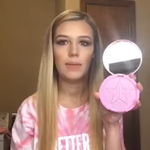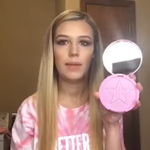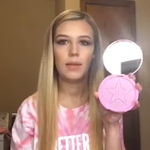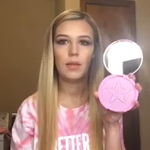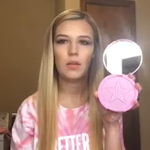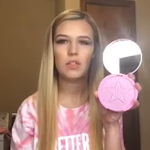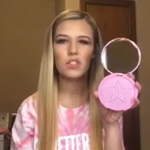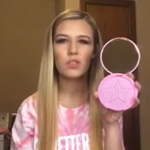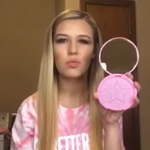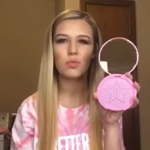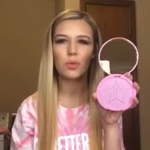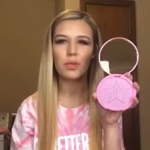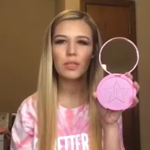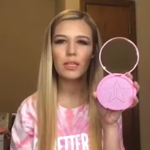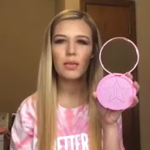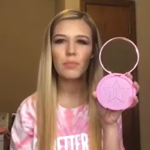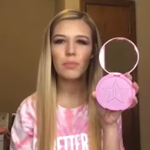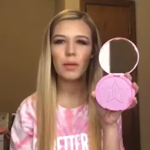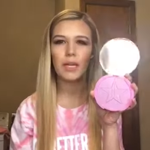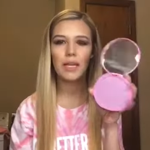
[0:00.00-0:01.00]
it looks
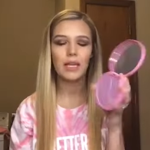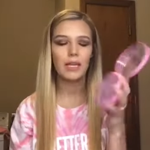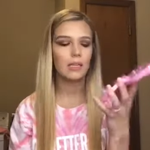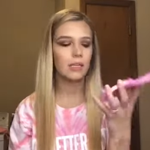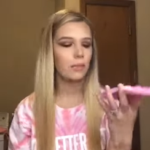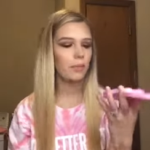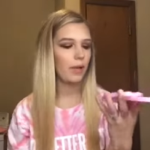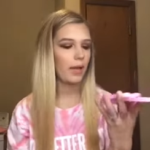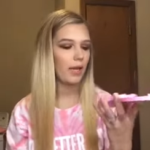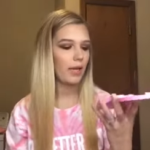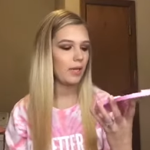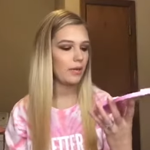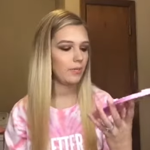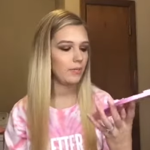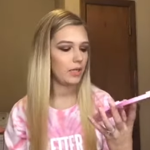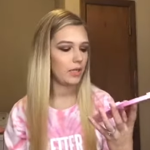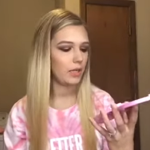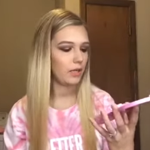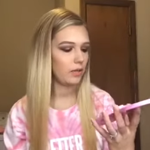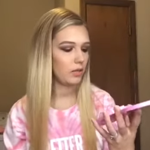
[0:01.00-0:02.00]
really pink in the pan,
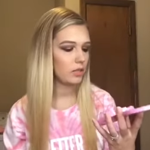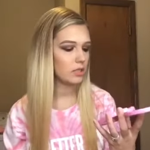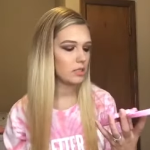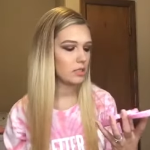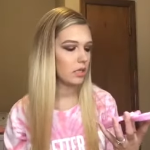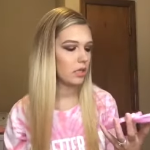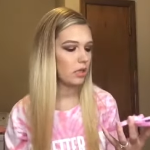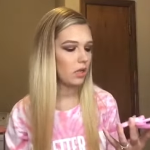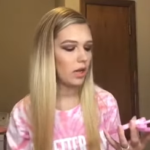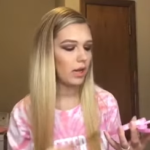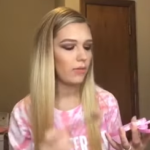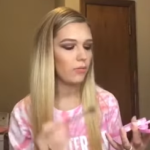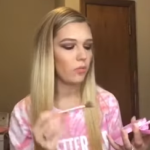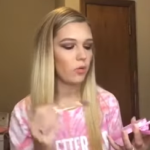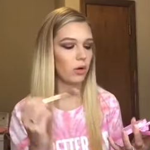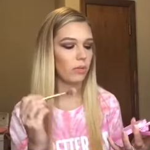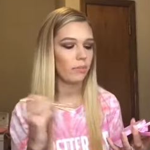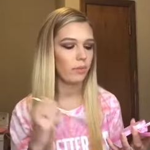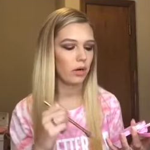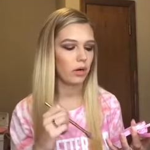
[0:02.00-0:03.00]
but it looks a lot
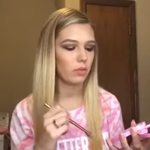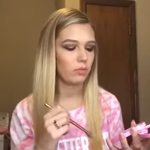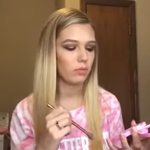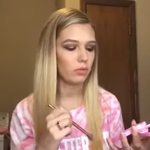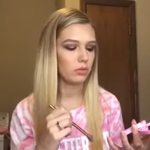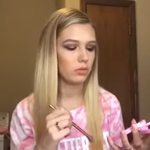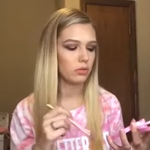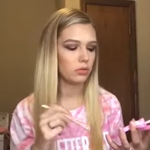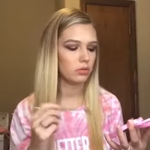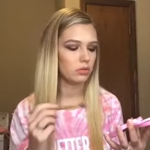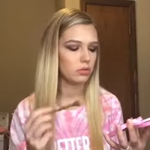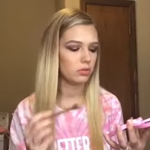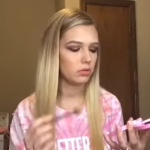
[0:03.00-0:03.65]
more purple,